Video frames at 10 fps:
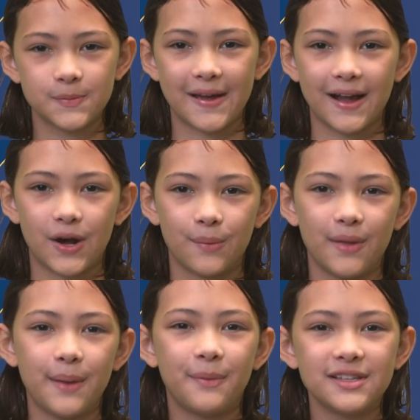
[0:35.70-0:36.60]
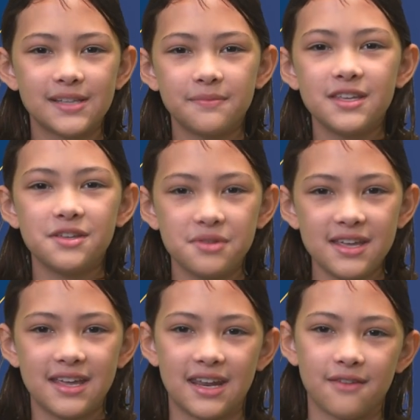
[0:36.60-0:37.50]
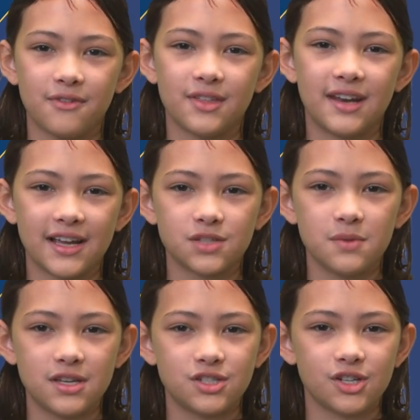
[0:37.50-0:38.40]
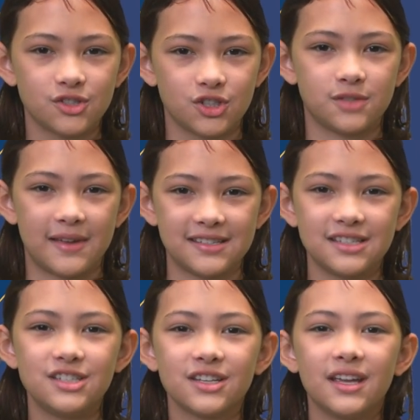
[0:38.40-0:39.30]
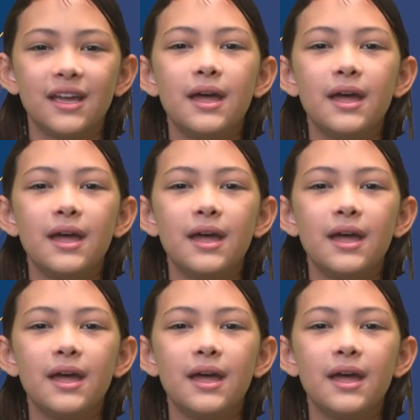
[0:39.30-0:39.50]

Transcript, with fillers: bag home and put something unique in it for the next week's children's message.